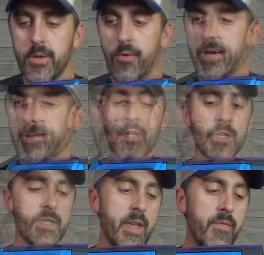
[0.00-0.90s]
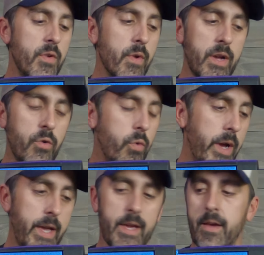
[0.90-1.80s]
to it. Just to give you a
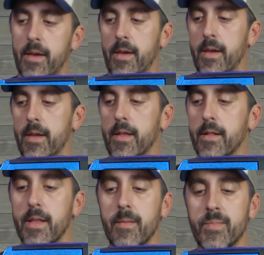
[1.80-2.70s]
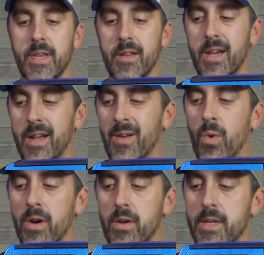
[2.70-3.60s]
quick glimpse at kind of
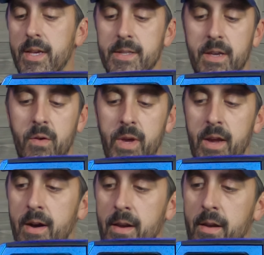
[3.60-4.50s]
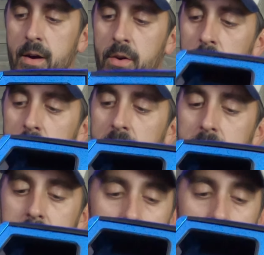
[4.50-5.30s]
what is going on underneath